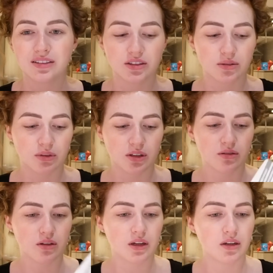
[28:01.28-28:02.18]
or something or
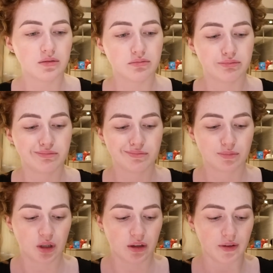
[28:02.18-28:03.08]
other?
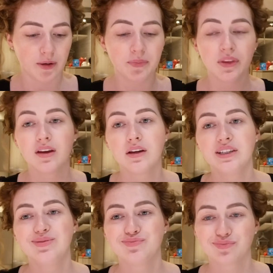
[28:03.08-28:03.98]
Whatever.
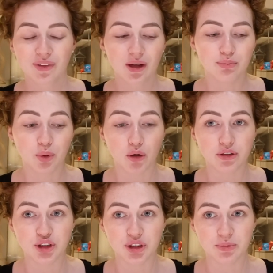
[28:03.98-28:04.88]

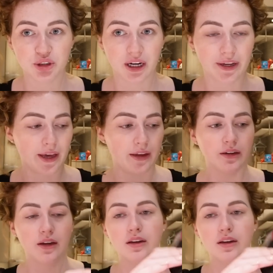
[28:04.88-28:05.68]
Boring gym chat again.